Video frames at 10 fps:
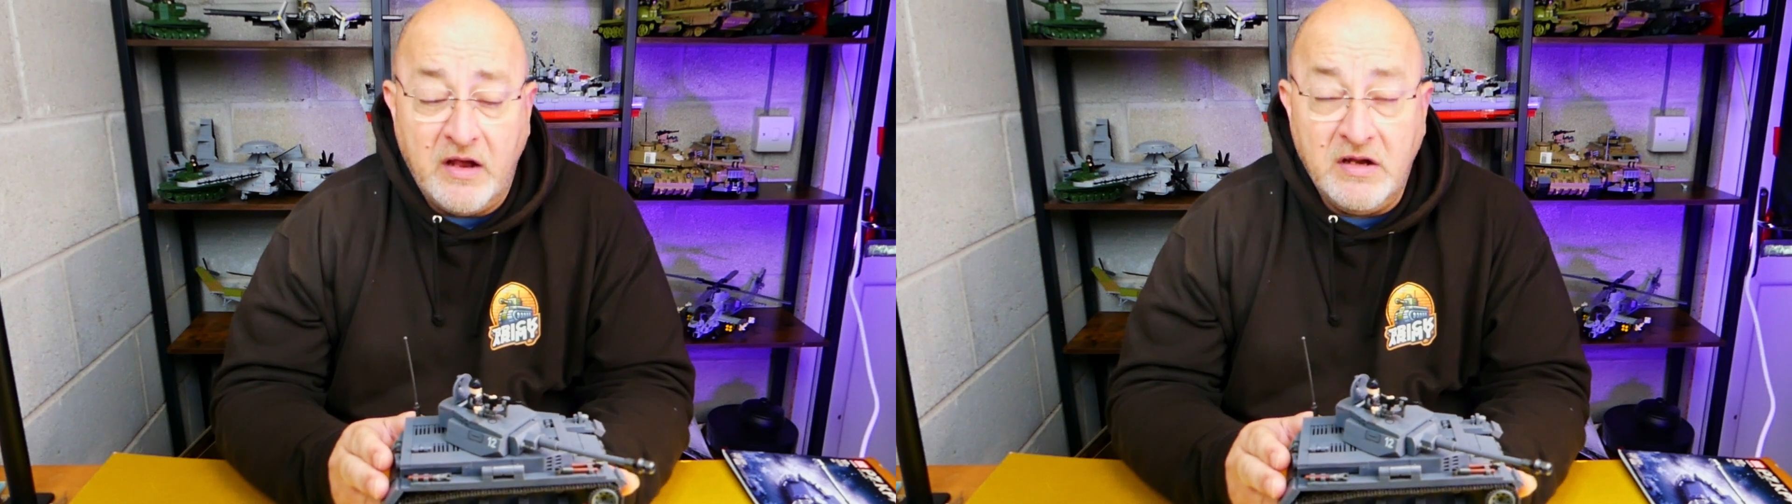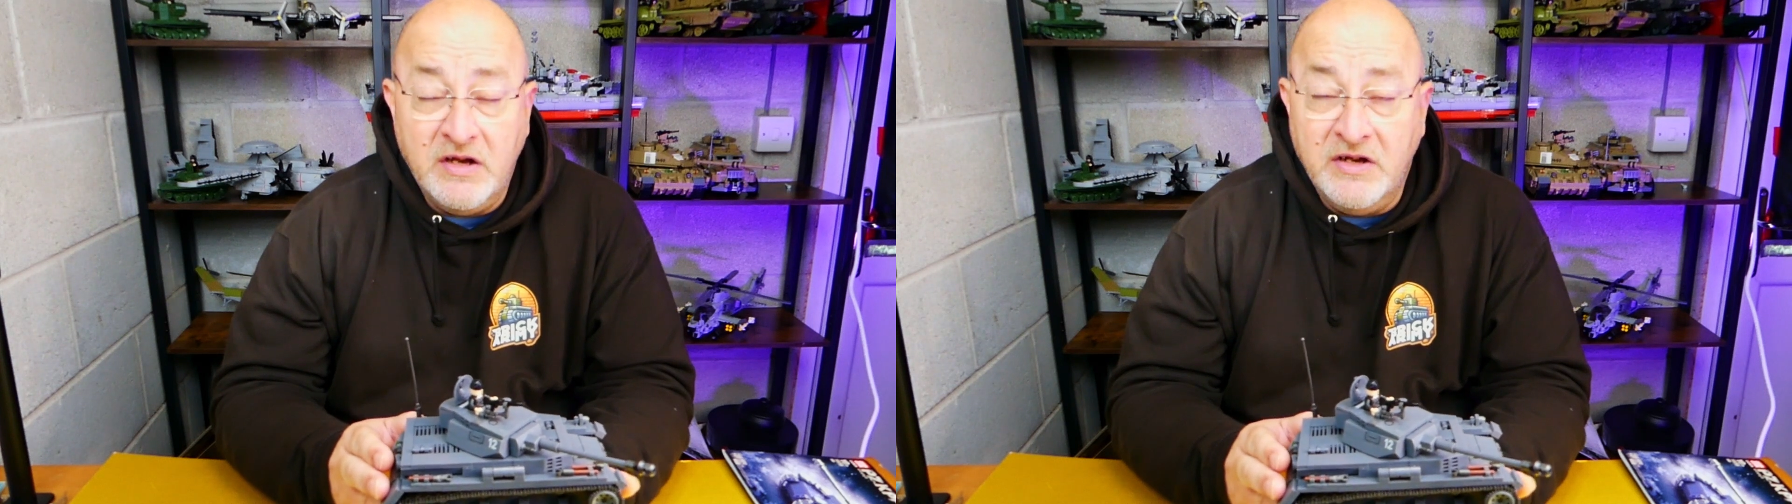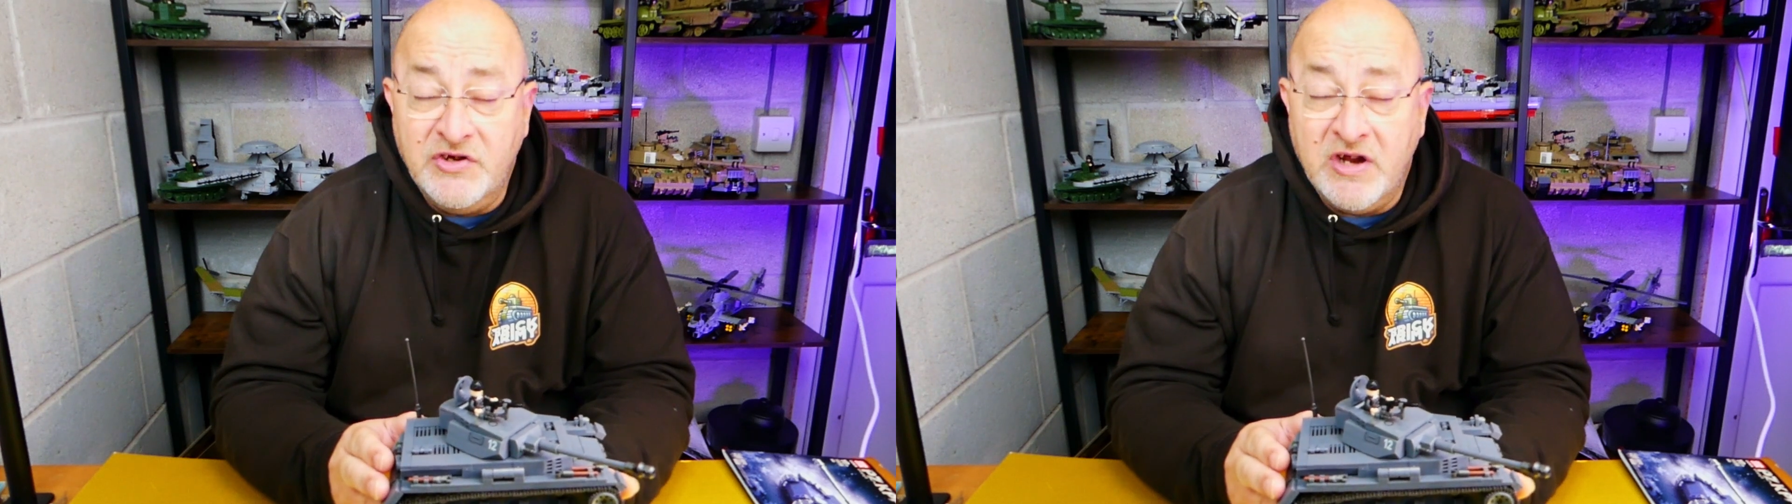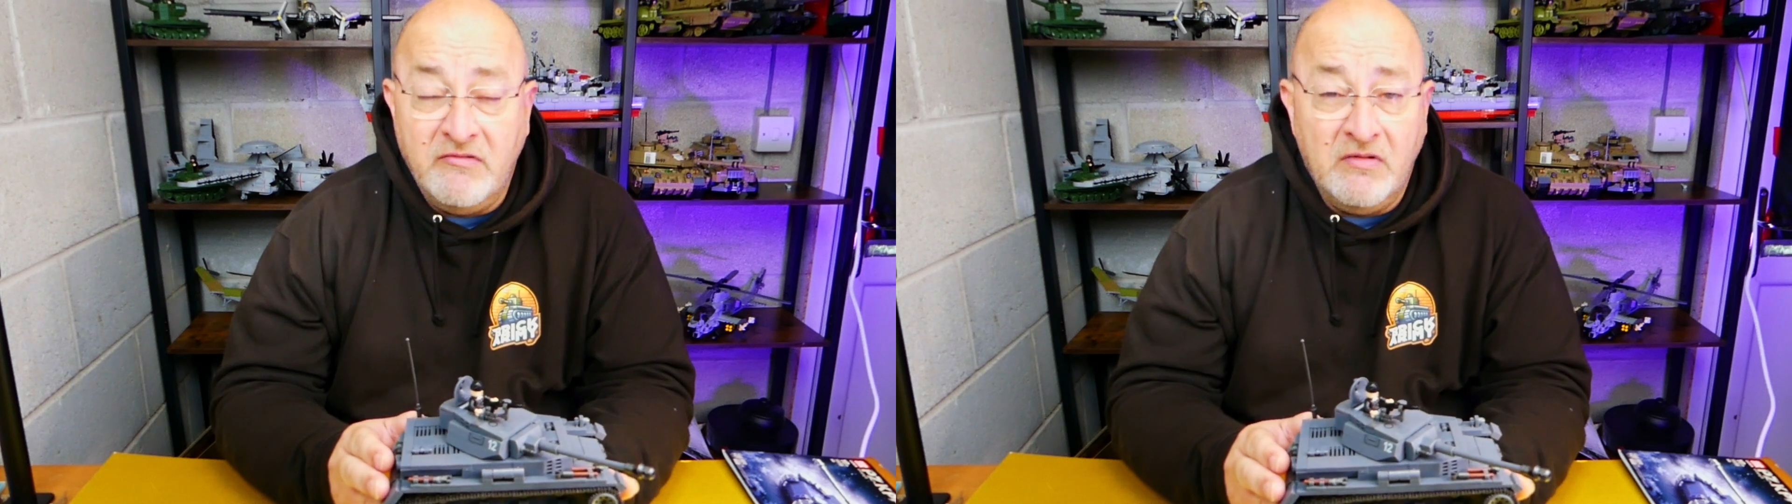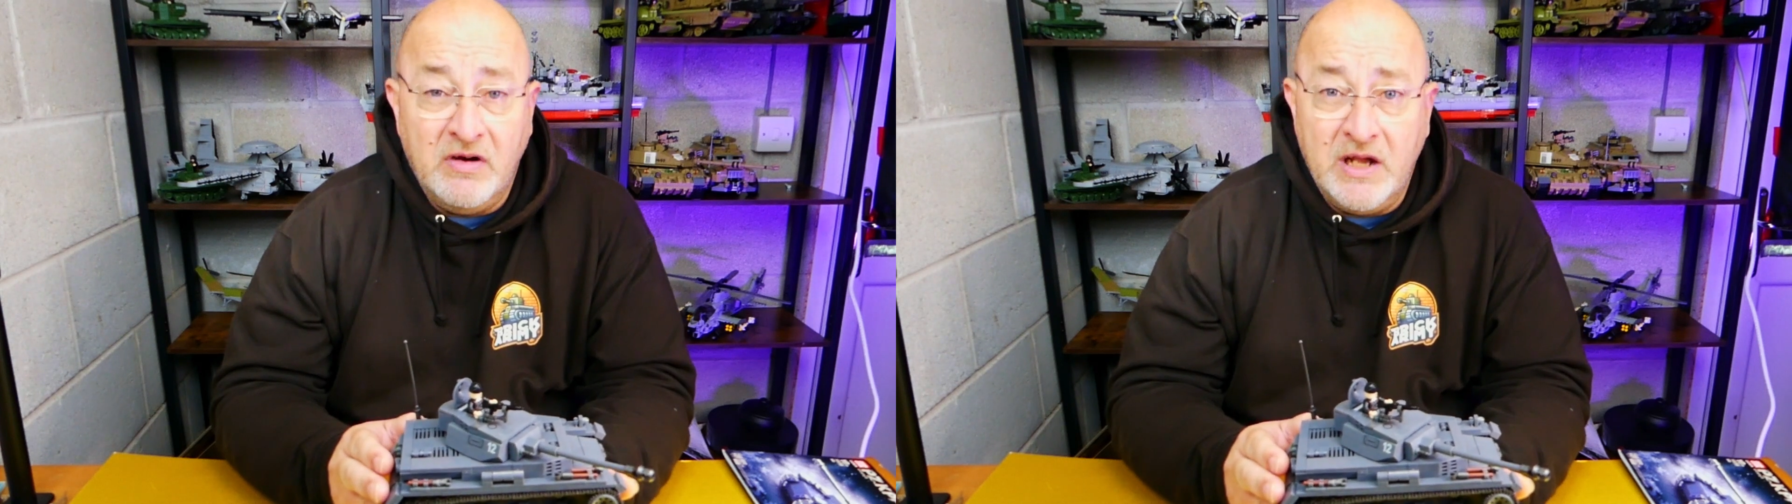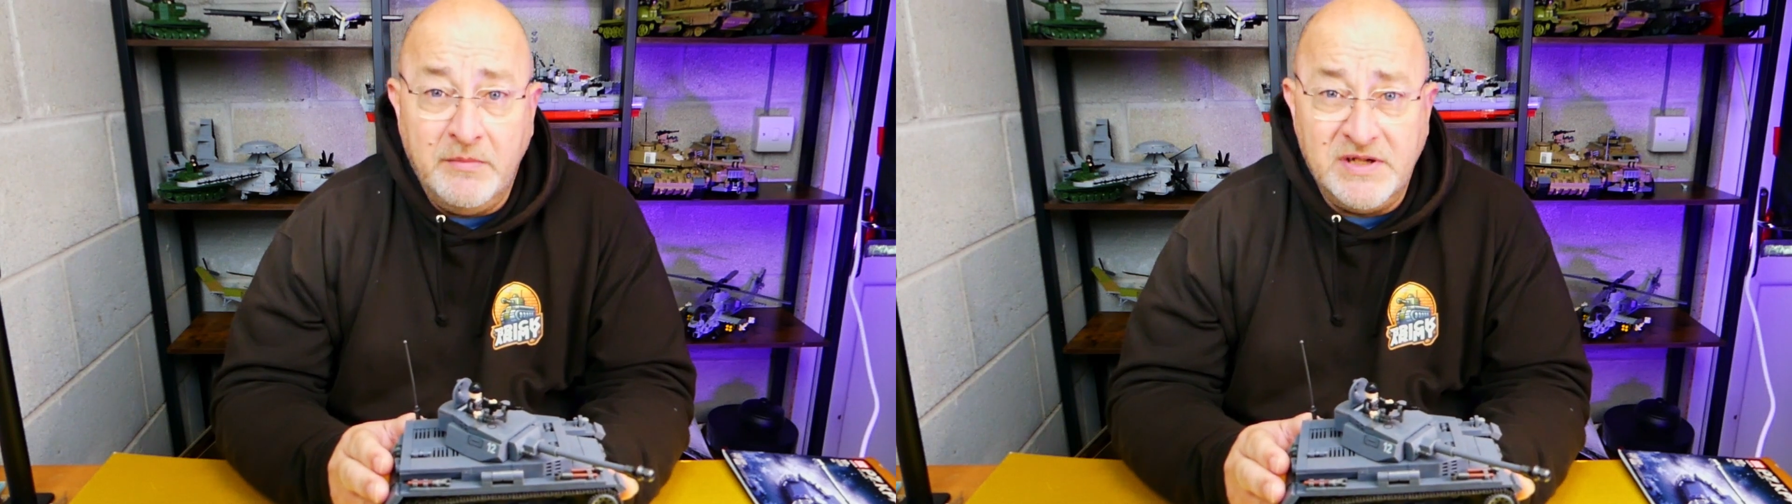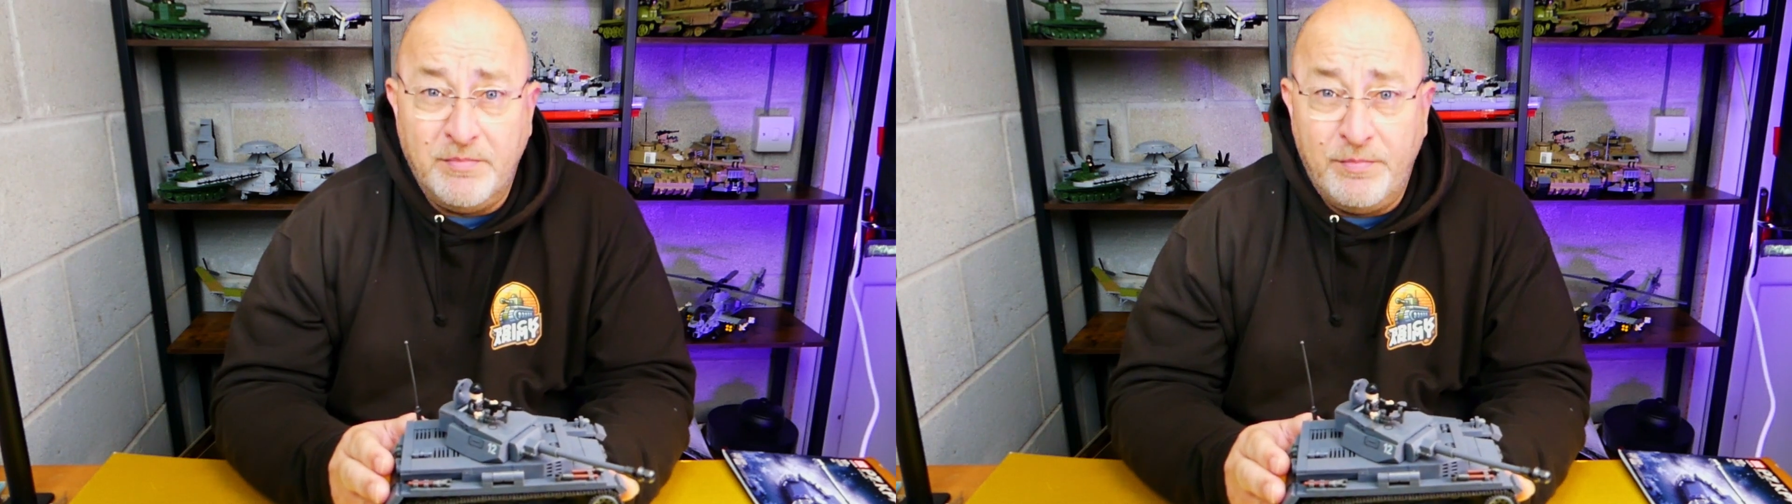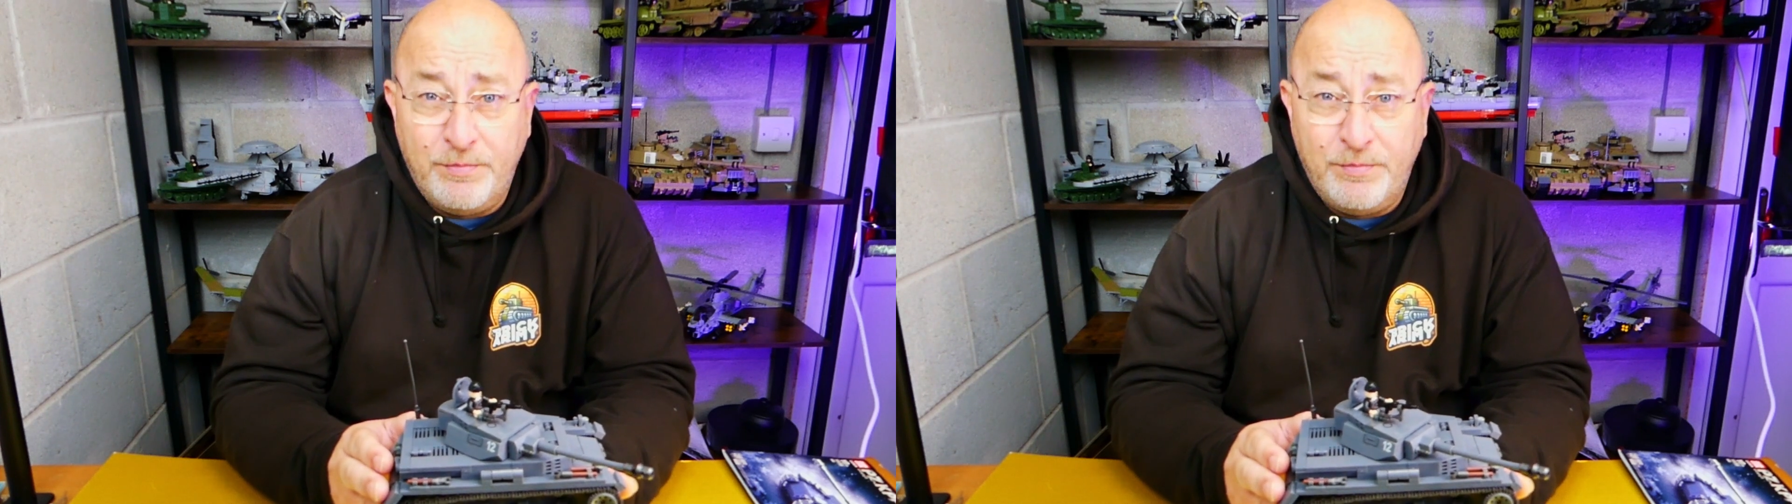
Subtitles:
In general, it was a